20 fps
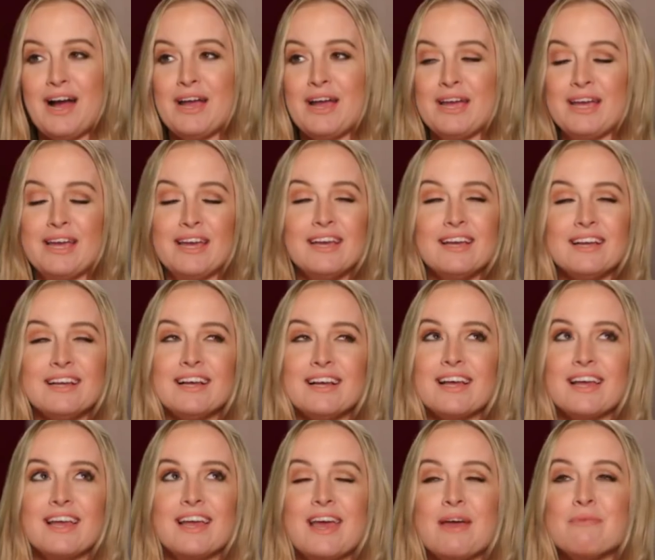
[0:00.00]
I
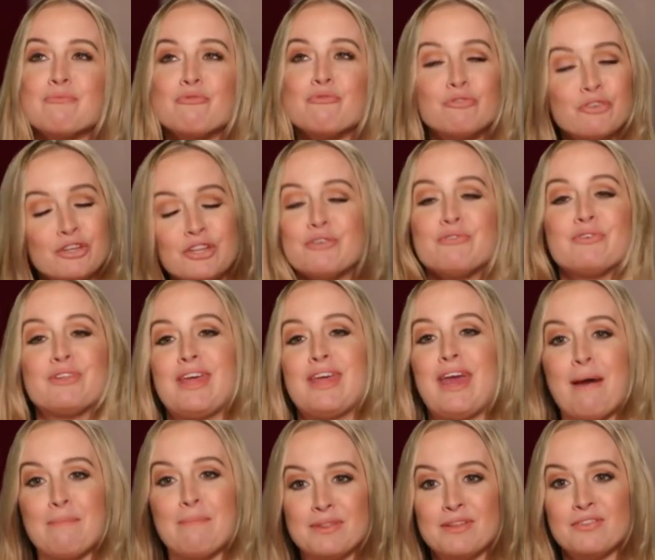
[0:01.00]
am really, really
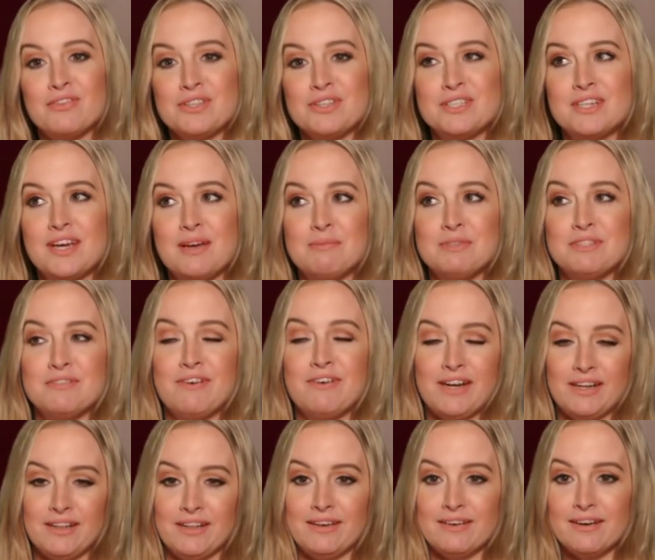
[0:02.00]
happy that this time has
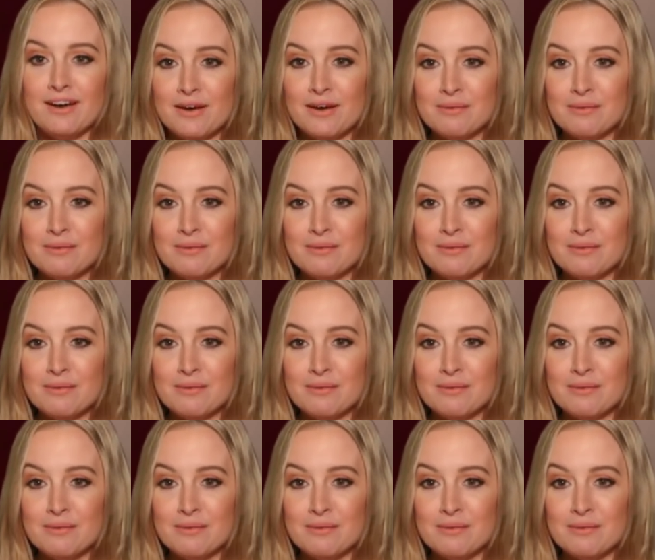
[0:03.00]
finally